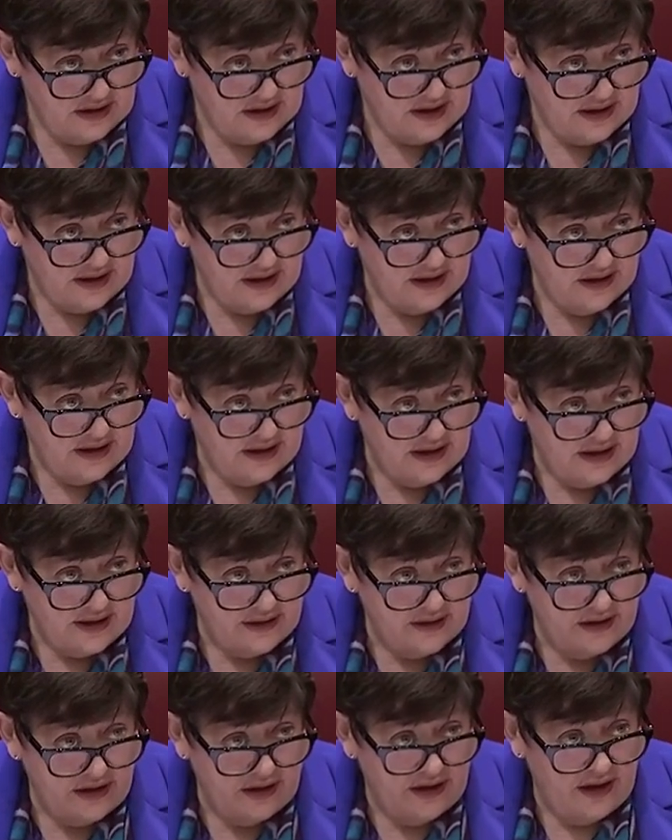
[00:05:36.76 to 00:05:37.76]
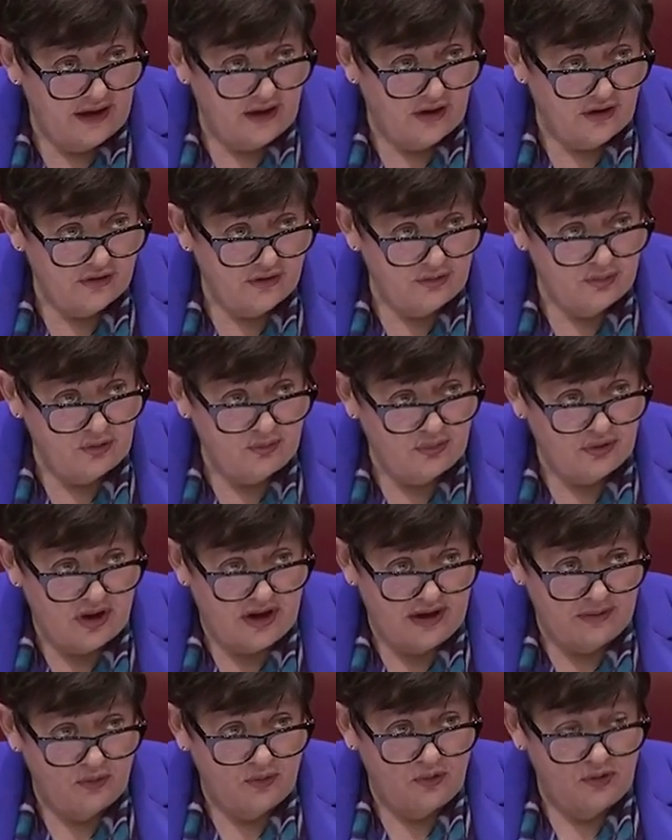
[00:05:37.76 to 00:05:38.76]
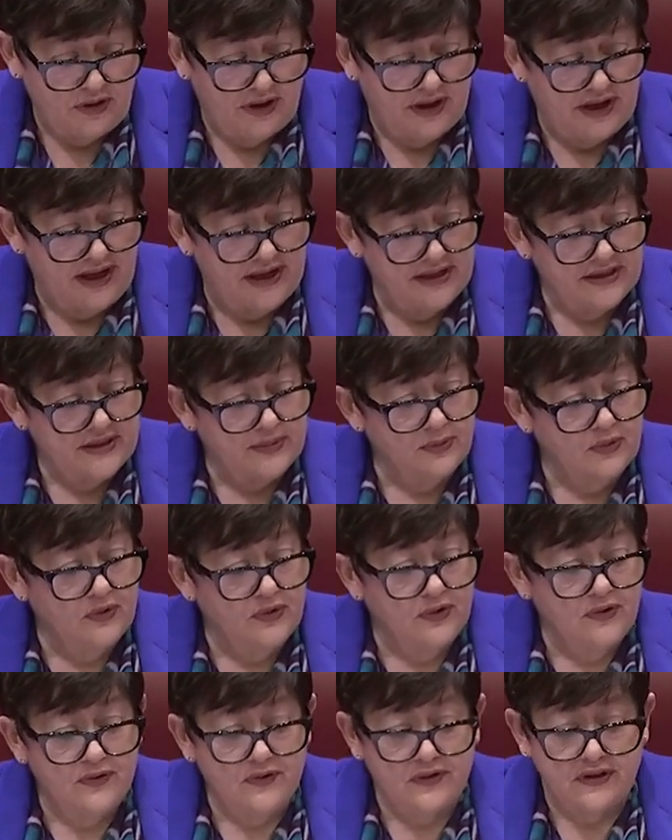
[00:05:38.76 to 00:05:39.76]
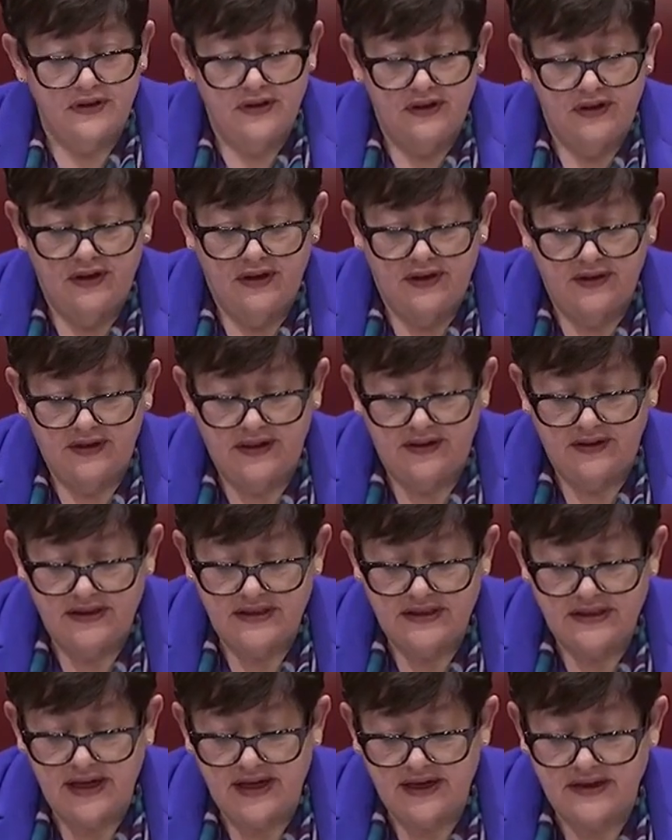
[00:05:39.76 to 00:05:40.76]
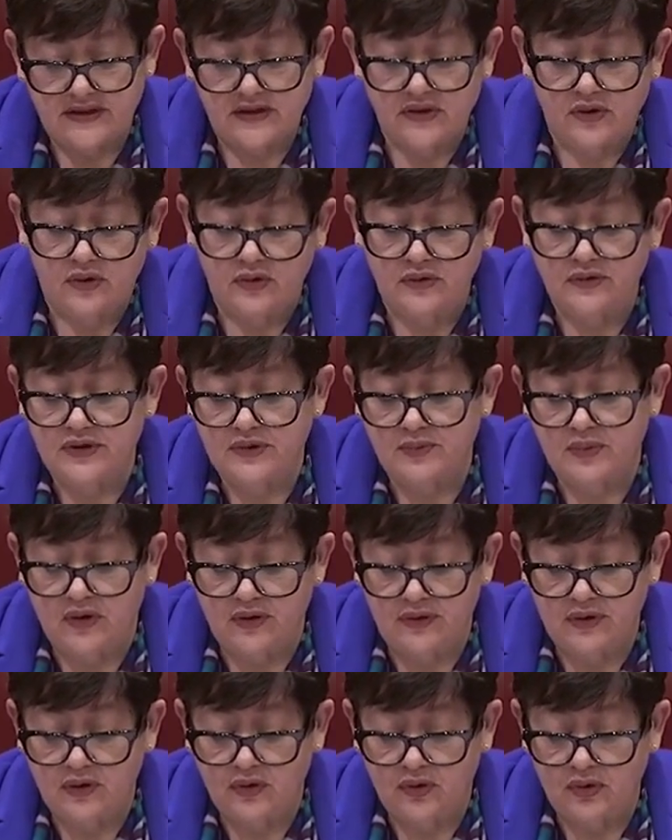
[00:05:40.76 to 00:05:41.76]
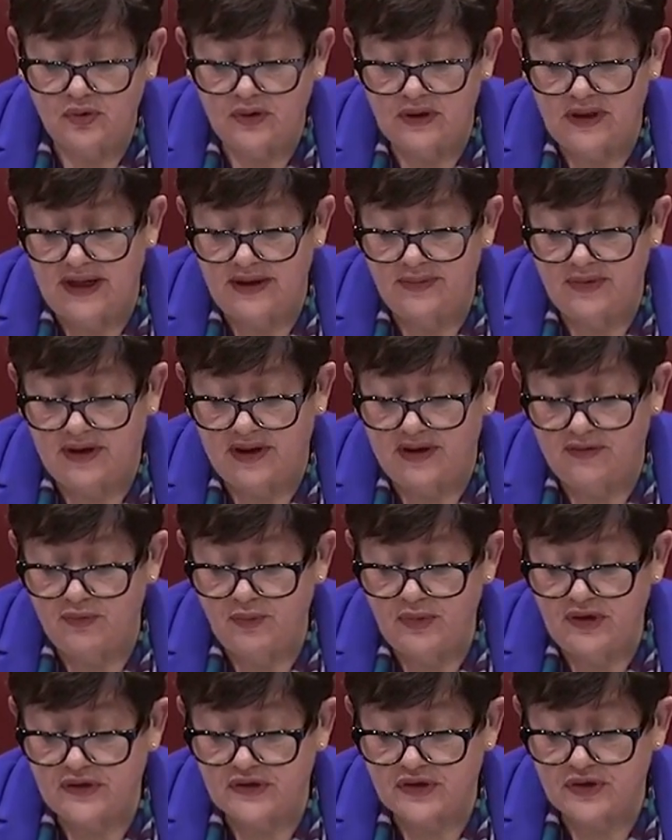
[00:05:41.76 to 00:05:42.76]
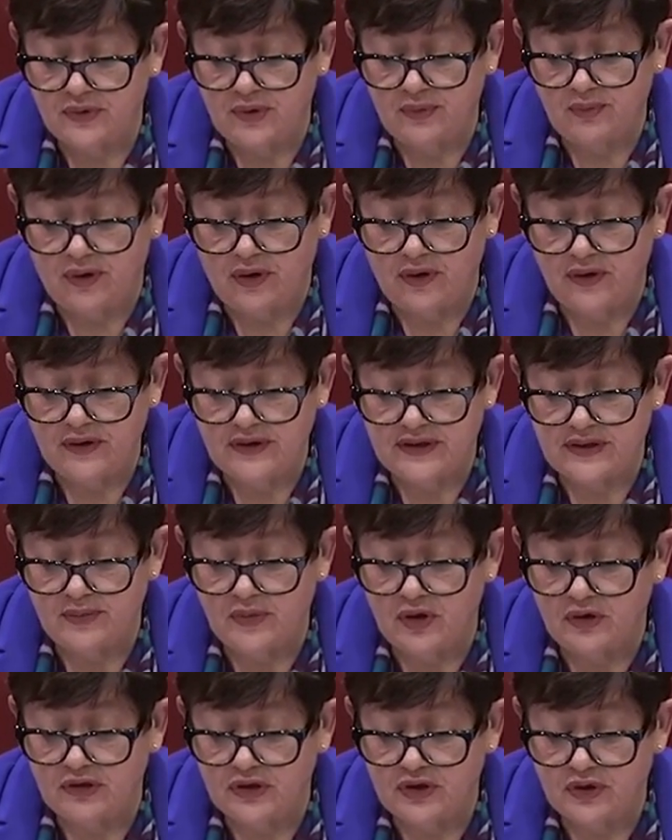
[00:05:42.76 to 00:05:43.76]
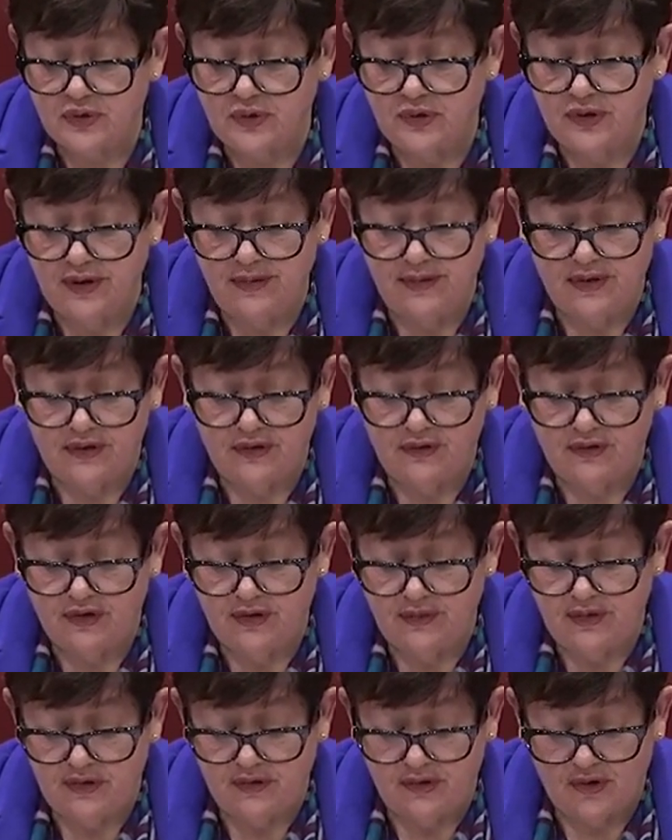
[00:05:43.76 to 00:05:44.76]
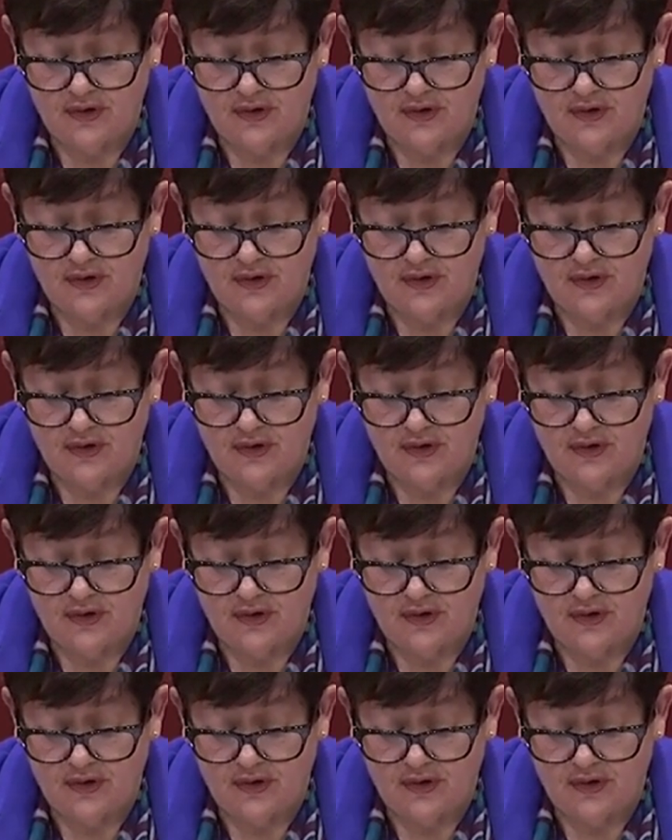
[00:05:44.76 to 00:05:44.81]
And the Honourable Brian Walker has moved that this House calls upon the Cook Labor Government to impose a moratorium on criminal